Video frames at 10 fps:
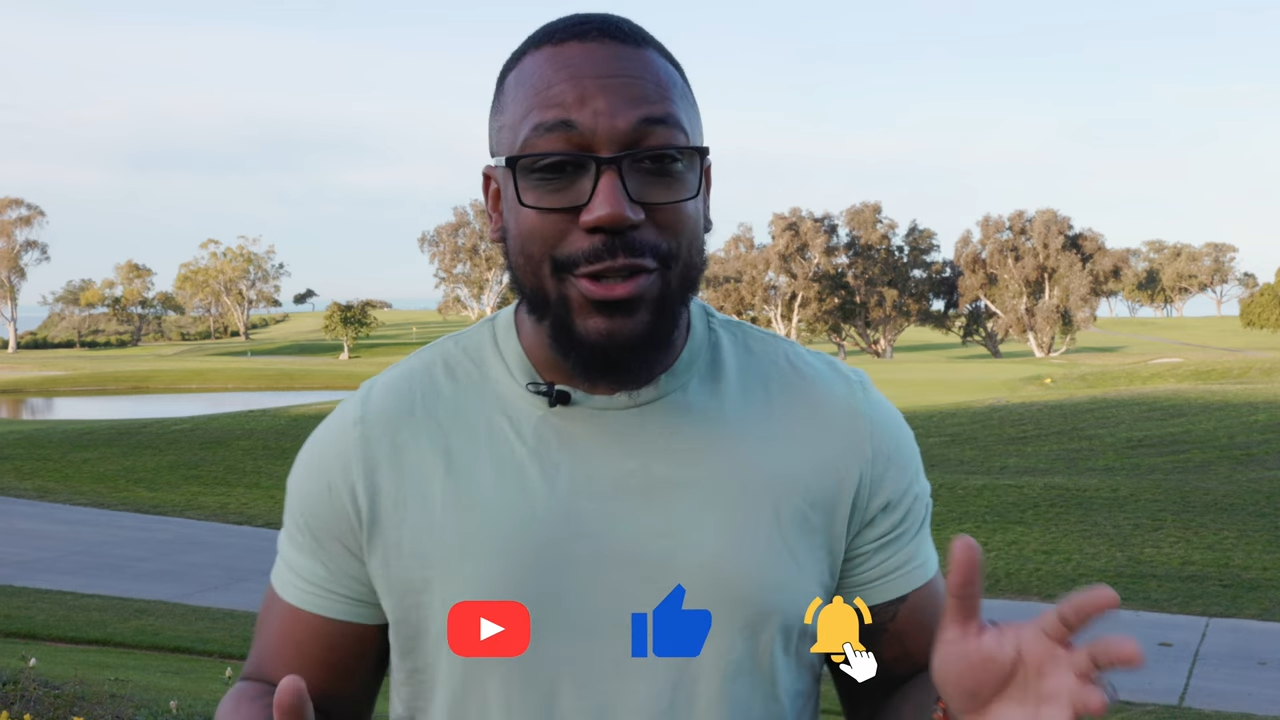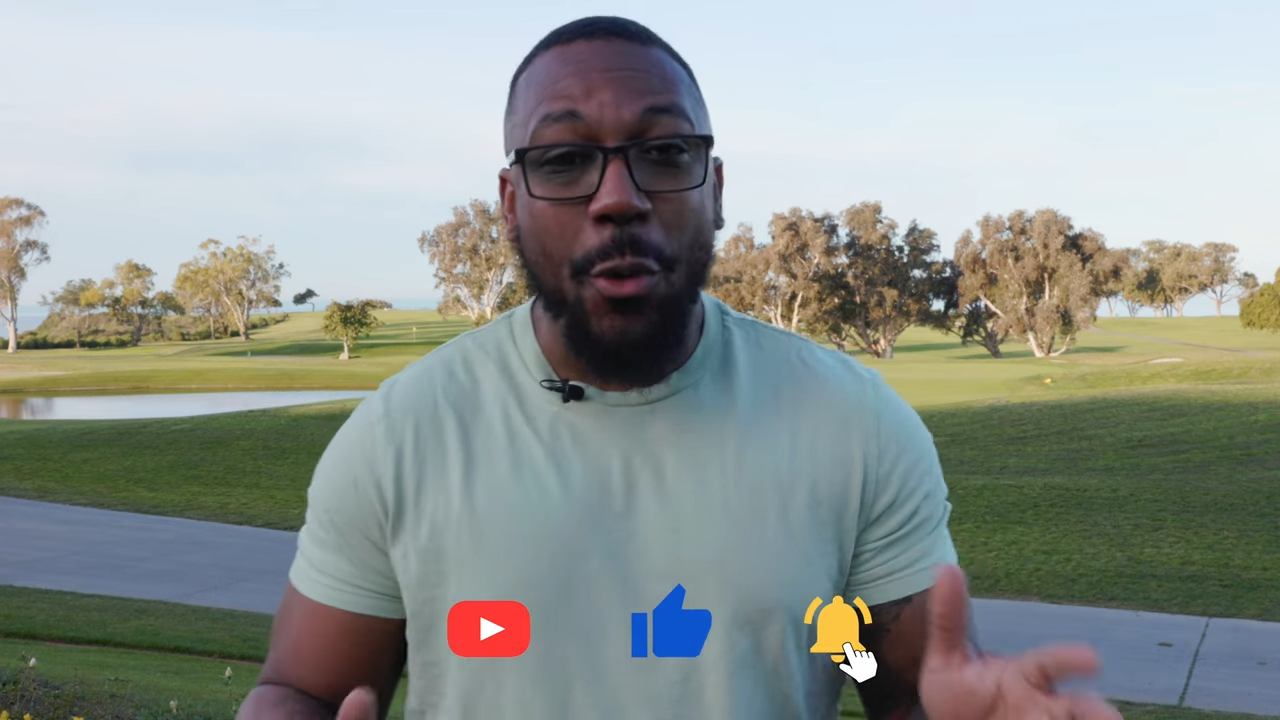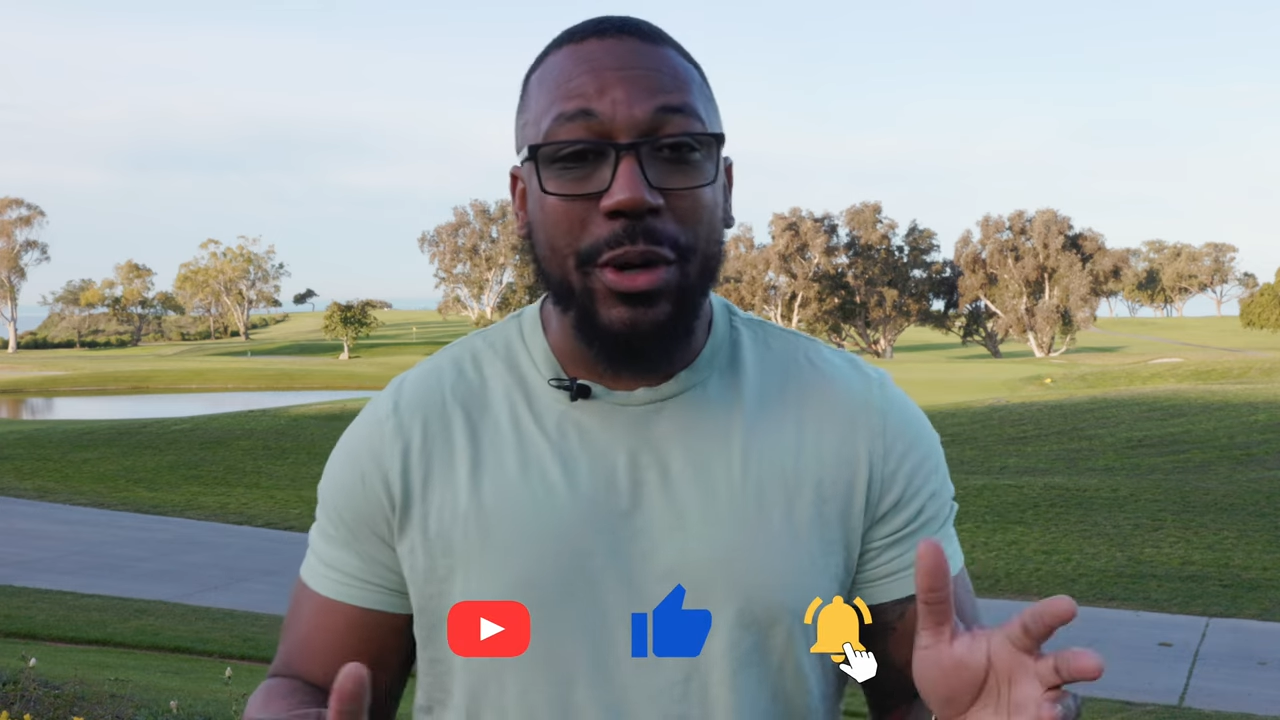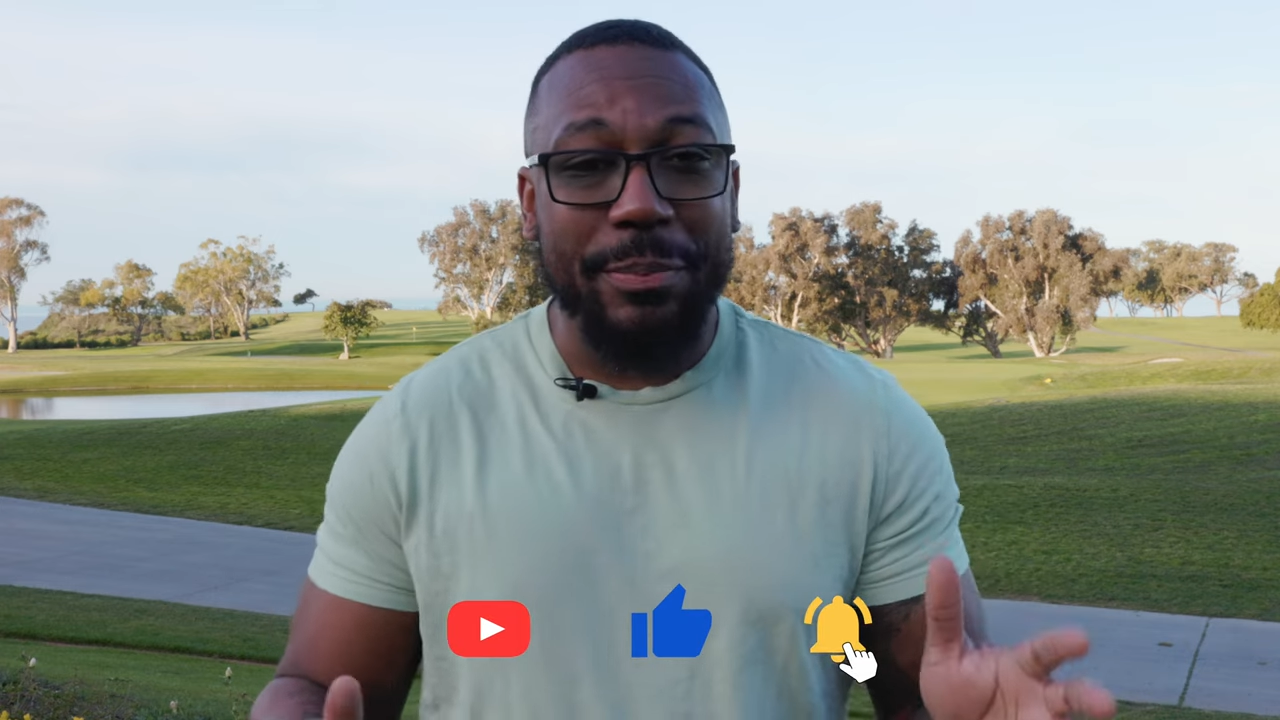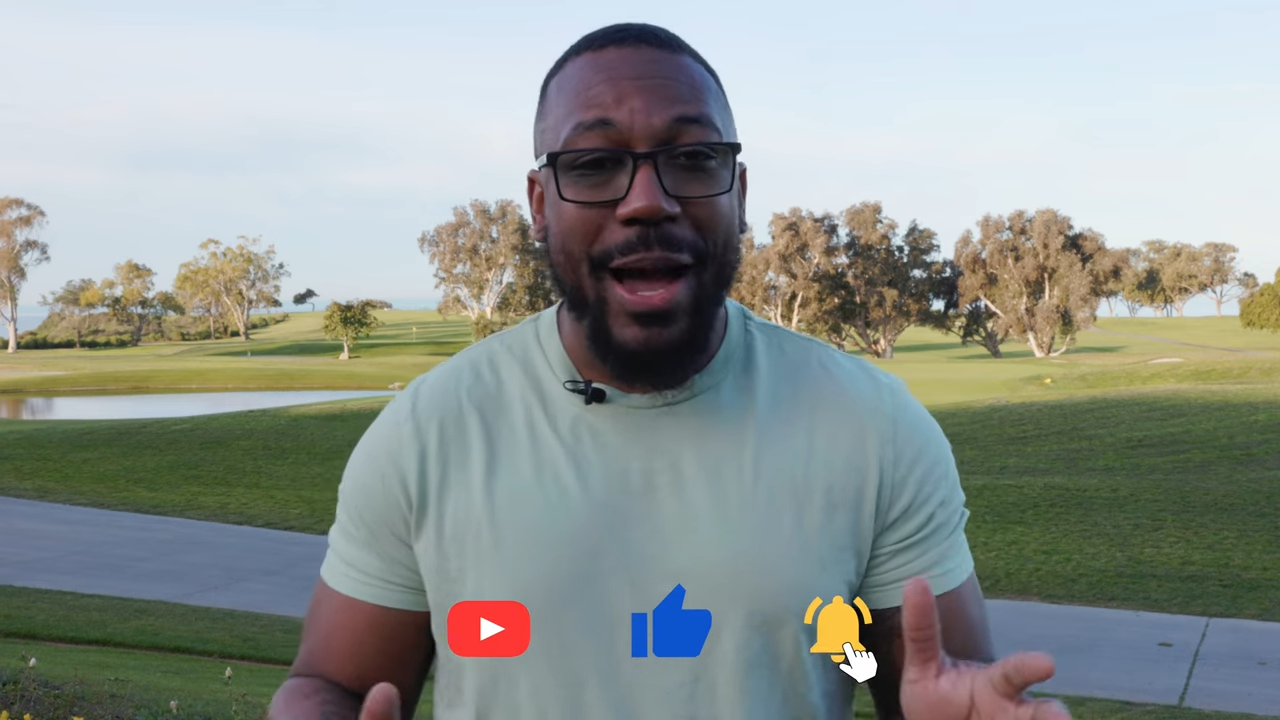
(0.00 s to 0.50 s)

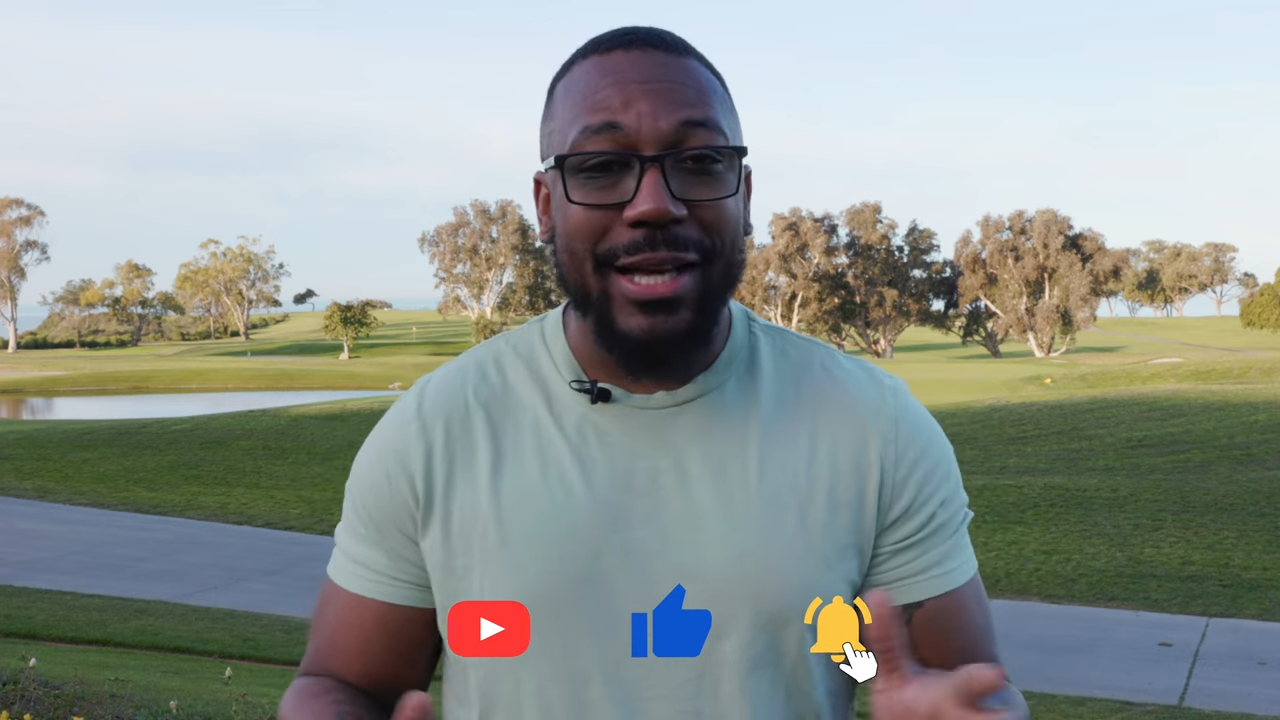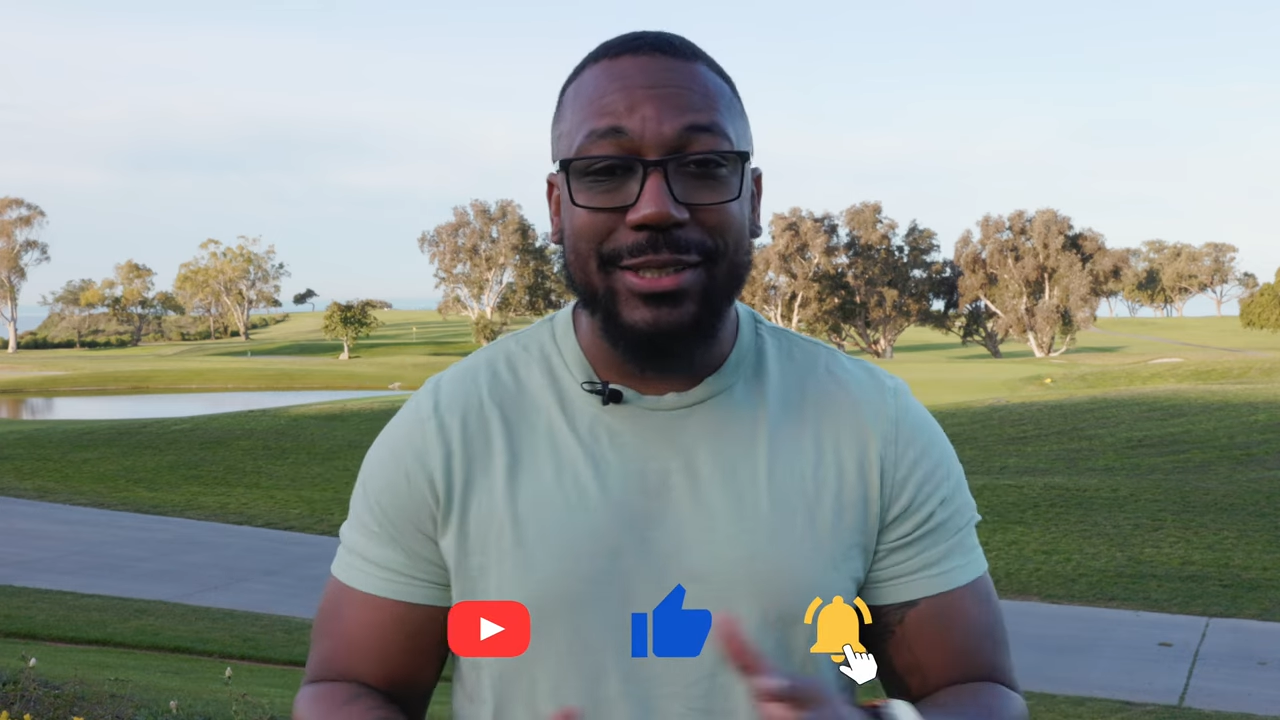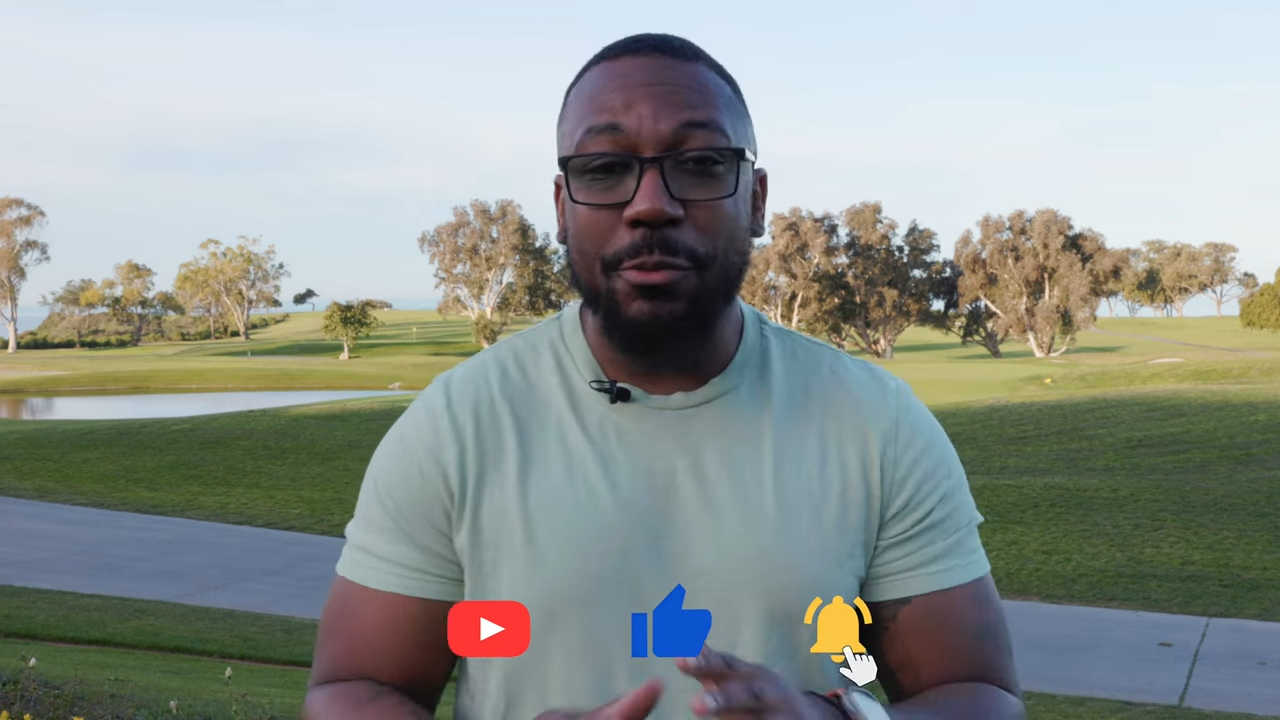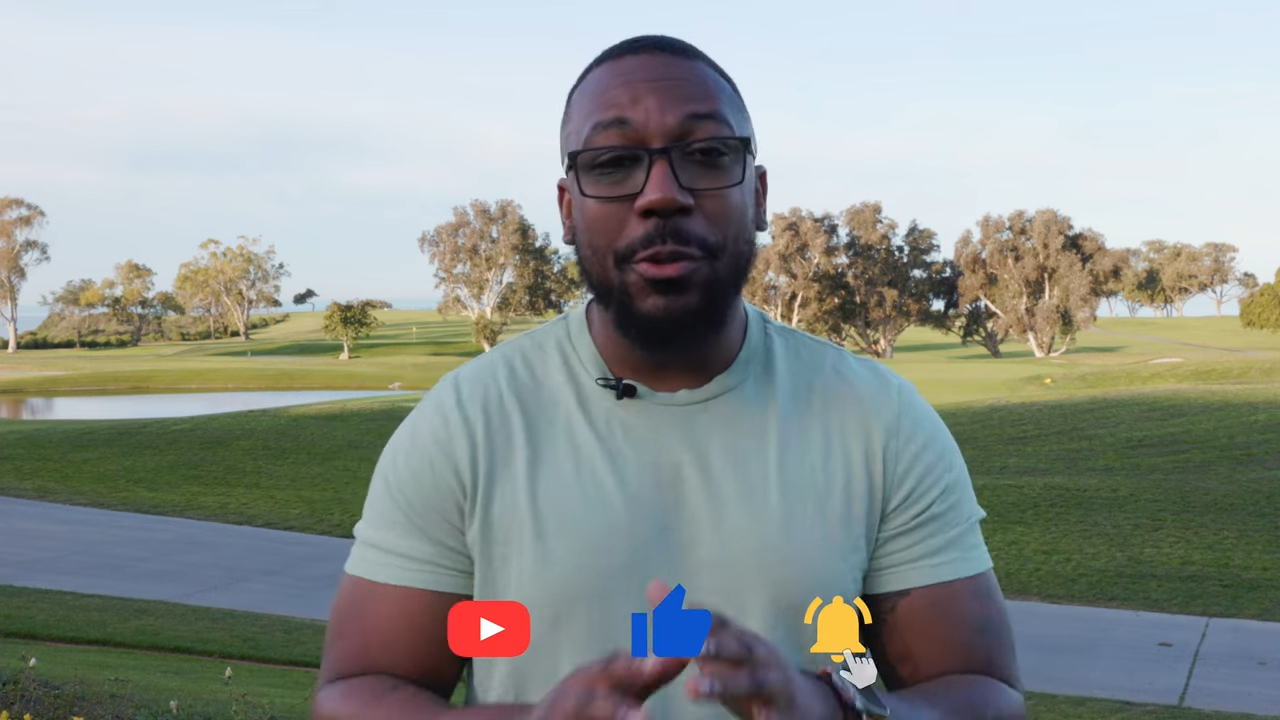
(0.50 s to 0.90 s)
Torrey Pines,